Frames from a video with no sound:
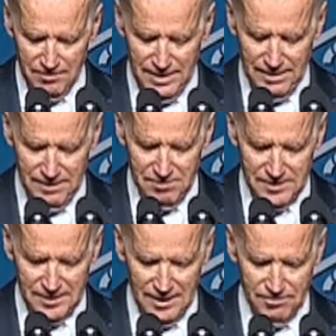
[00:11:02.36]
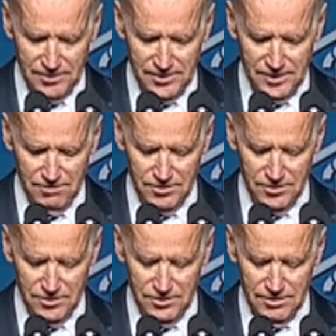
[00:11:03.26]
about how much I appreciate what
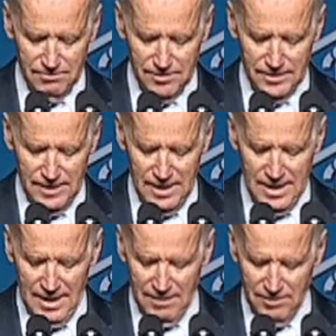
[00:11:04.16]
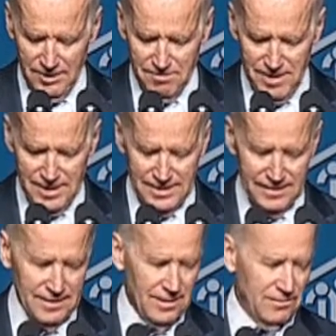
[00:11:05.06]
you're doing, but I really mean it.
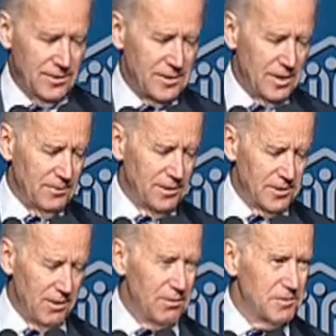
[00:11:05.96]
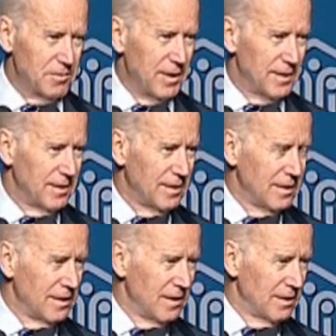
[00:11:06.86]
This country has always been,
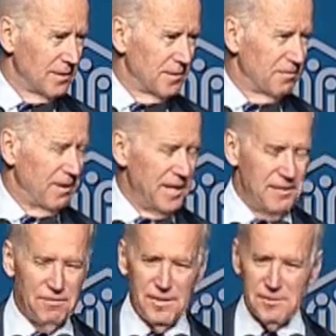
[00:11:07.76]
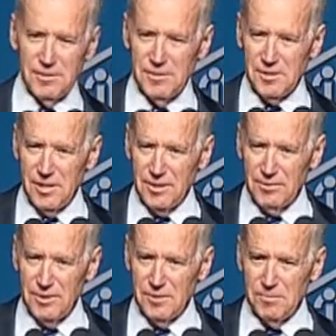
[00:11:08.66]
the defining feature of this
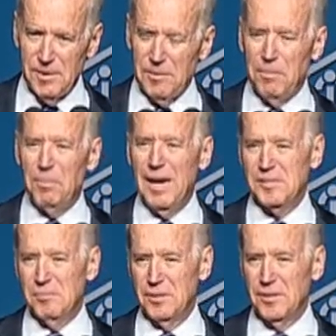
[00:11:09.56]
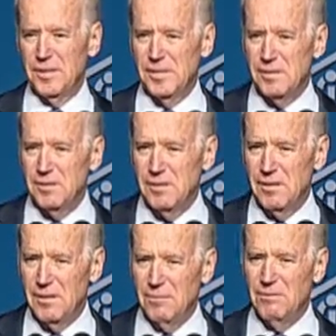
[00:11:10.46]
country has been about possibilities.
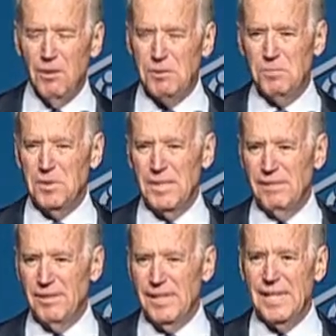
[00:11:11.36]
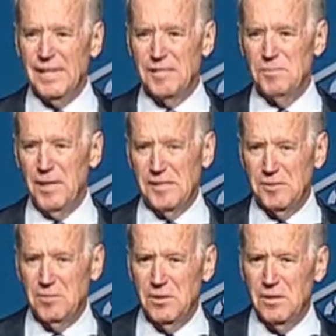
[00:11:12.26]
We've always believed that anything's
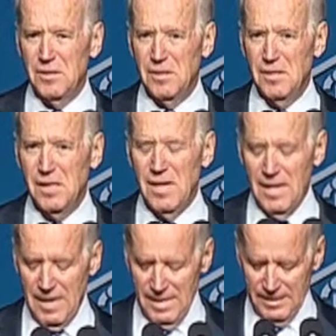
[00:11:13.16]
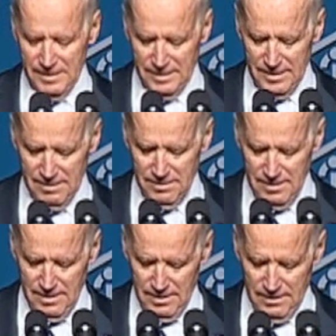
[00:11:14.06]
possible. And
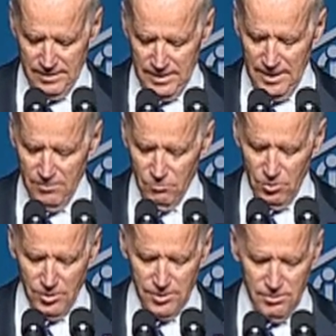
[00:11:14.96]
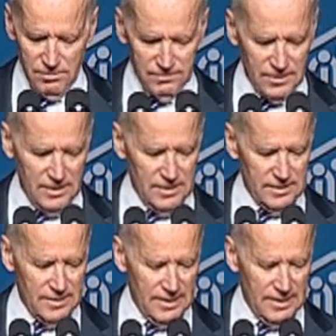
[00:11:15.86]
the kind of work you have done